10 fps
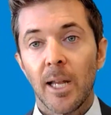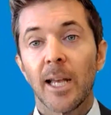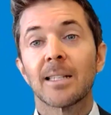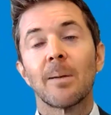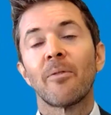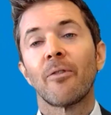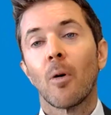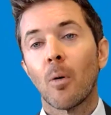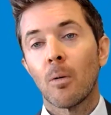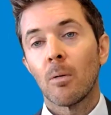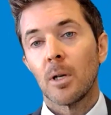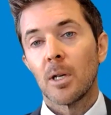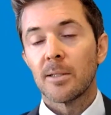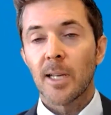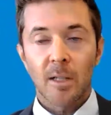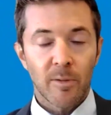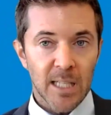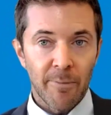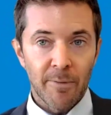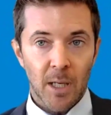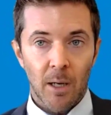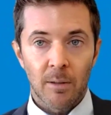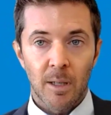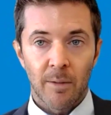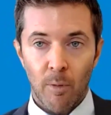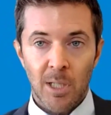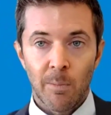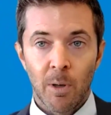except for tax-free savings accounts, unfortunately,